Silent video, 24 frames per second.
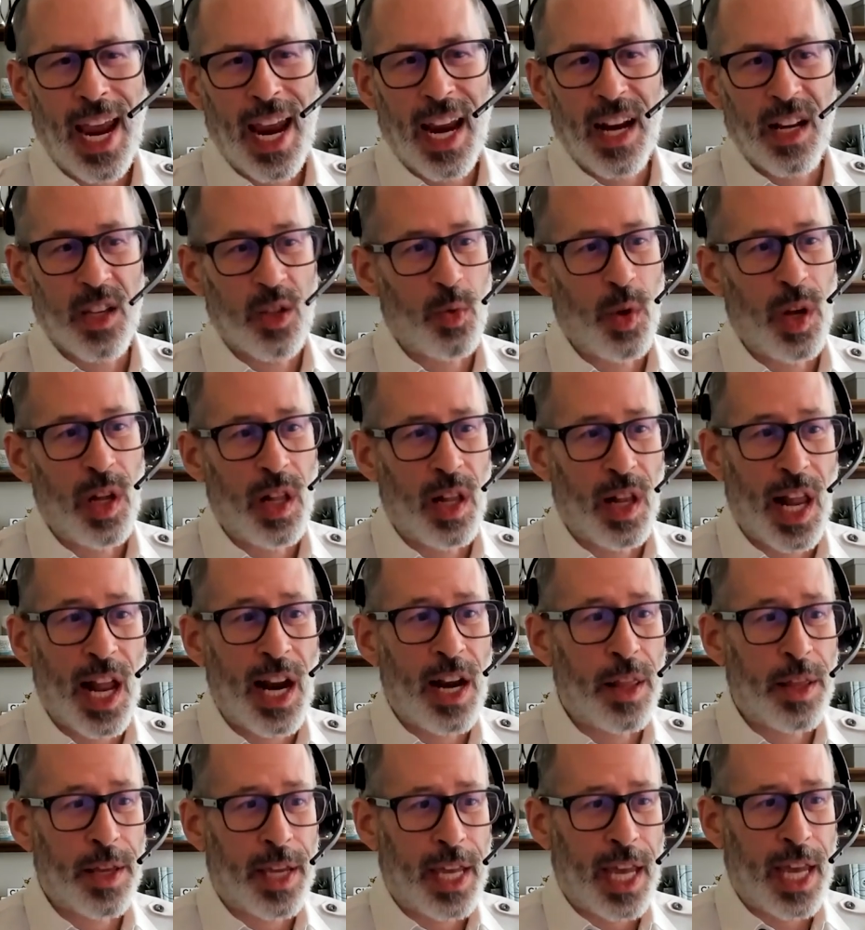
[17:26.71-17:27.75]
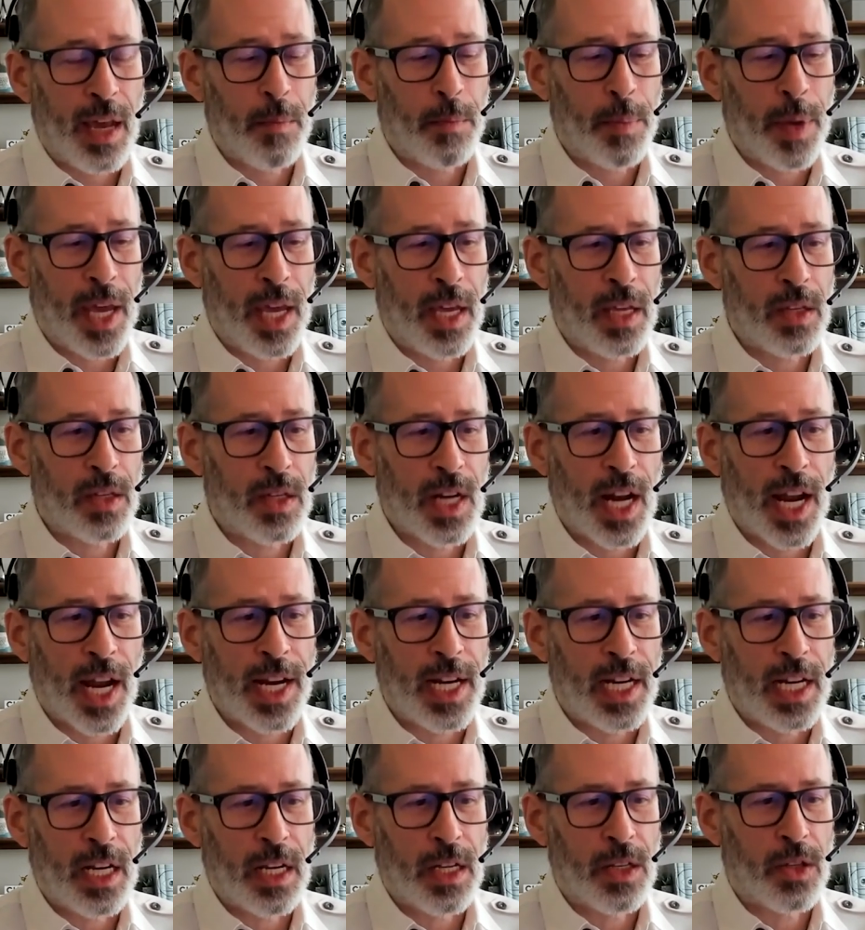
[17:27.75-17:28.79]
And as well, a lot of the campaigns and
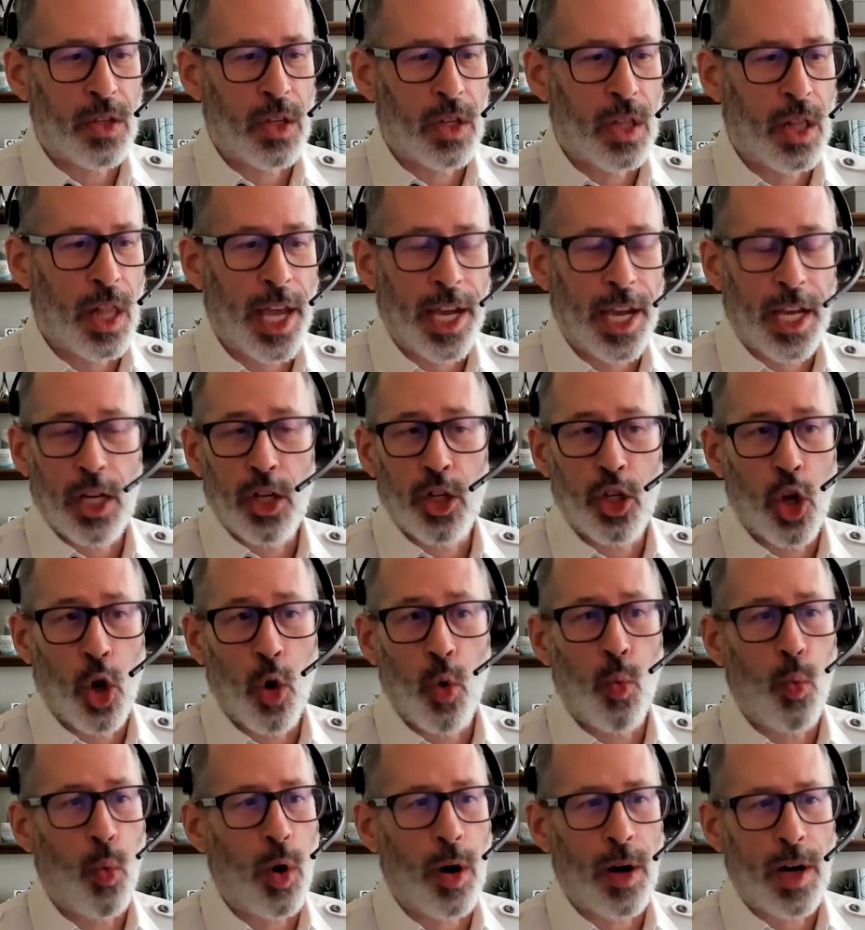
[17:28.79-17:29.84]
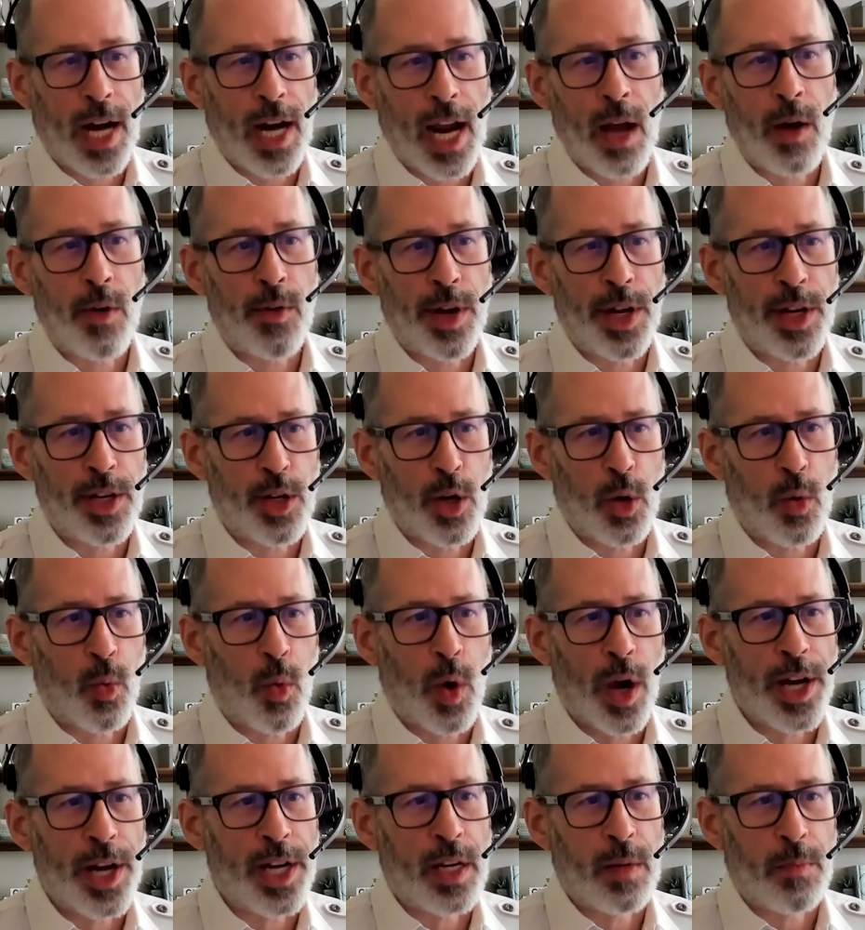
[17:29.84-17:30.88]
ideas don't work out and don't
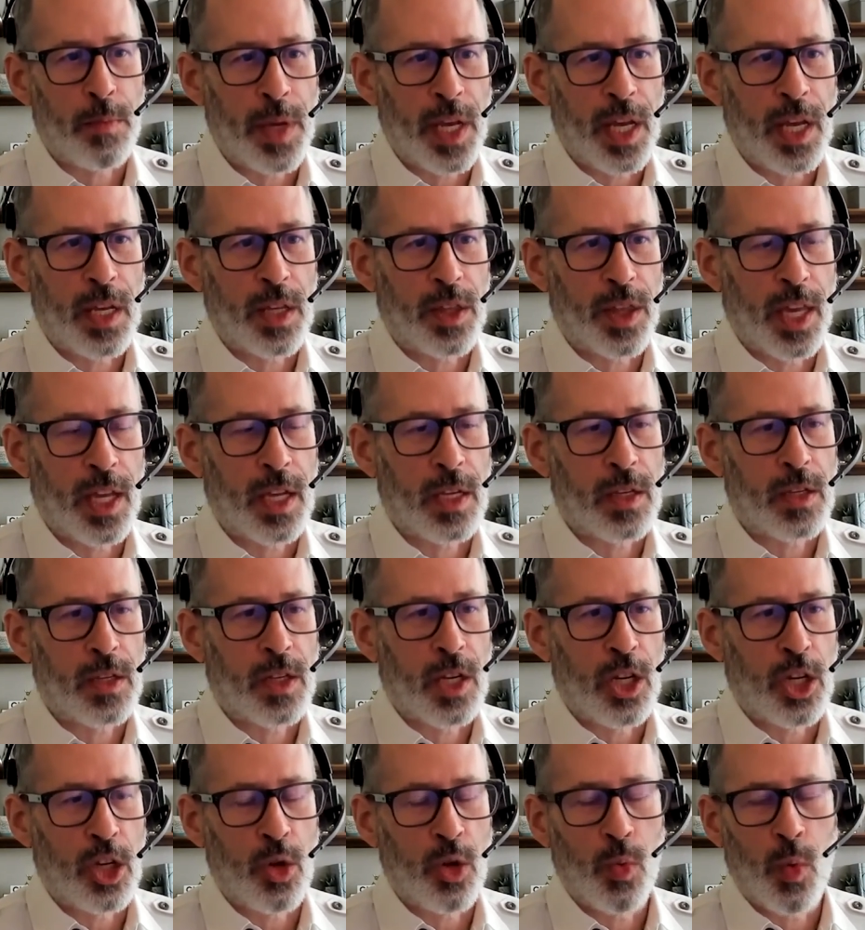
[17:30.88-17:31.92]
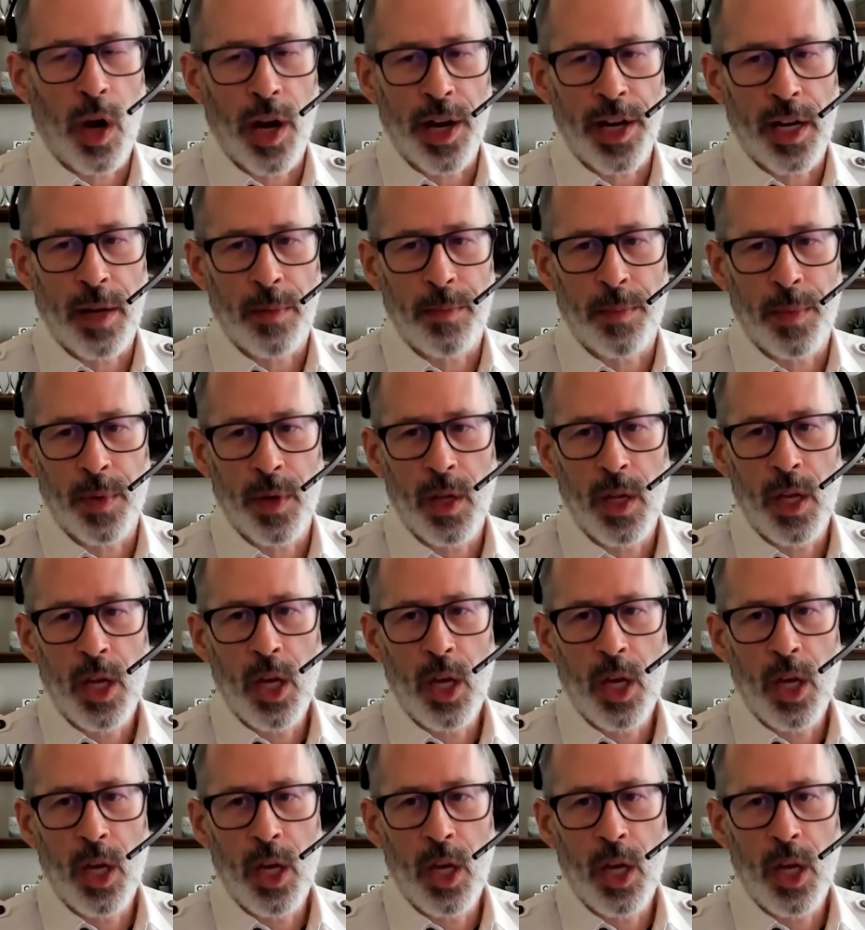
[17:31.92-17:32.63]
wind up being things that you wind up